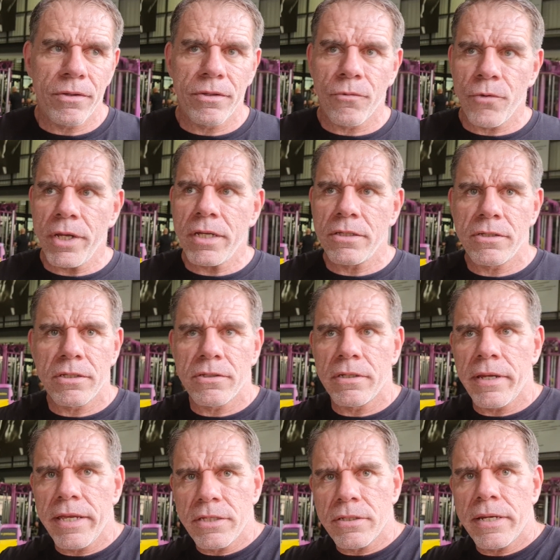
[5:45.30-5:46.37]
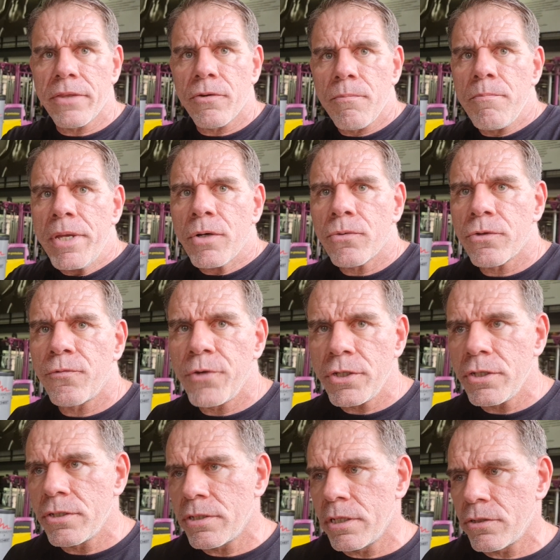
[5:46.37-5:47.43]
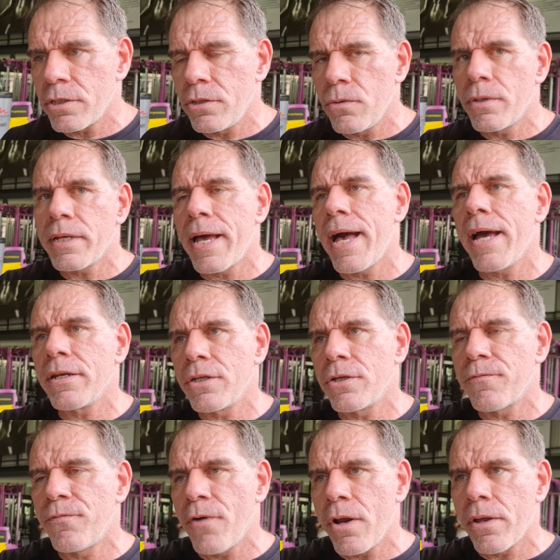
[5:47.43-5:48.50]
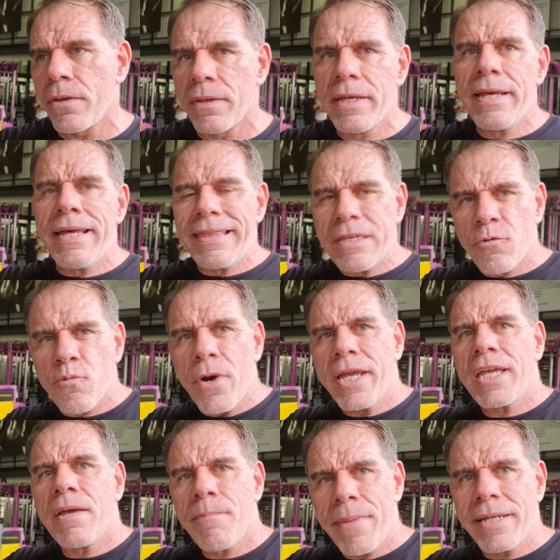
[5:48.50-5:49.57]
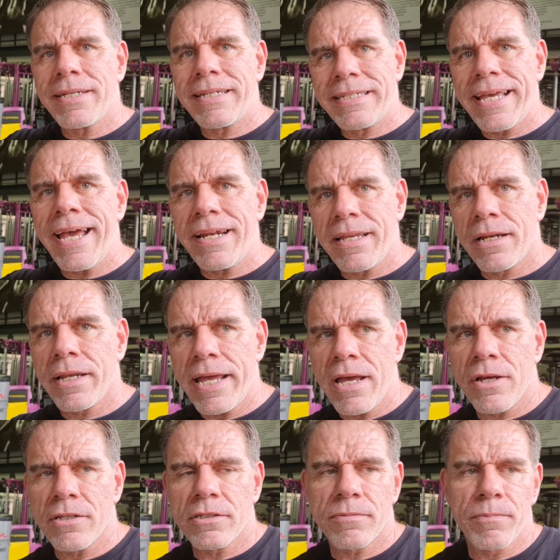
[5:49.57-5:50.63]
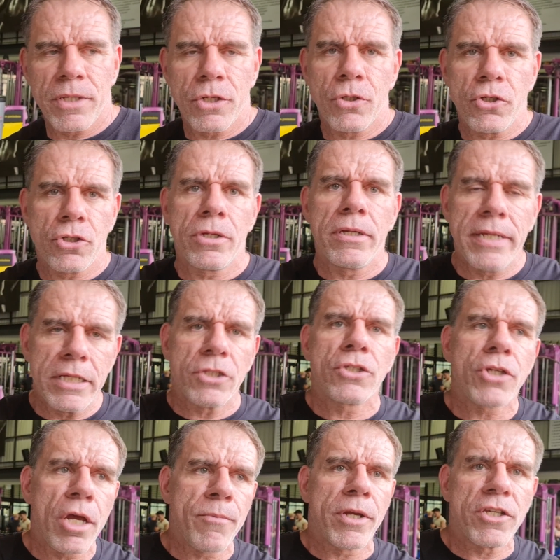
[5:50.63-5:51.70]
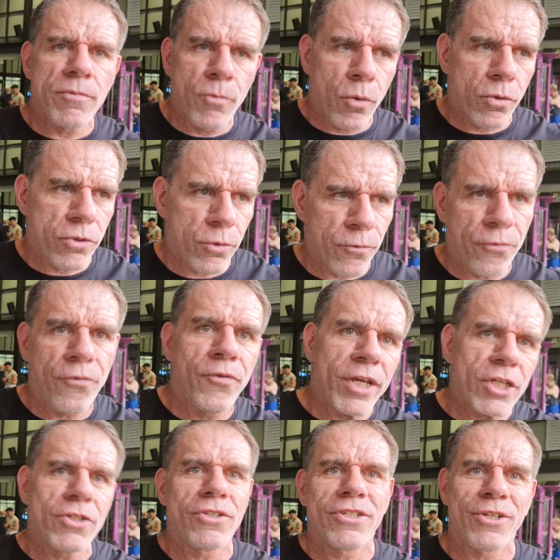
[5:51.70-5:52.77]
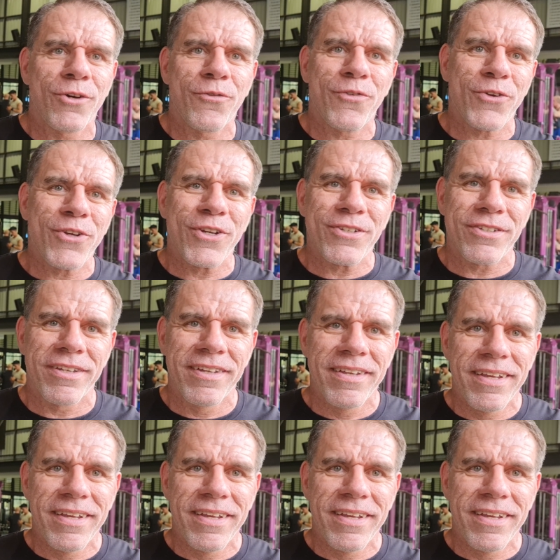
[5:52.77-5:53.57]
the rickets is another mineral deficiency, so you can't follow the recommended daily allowance because you need so much more to fix yourself first.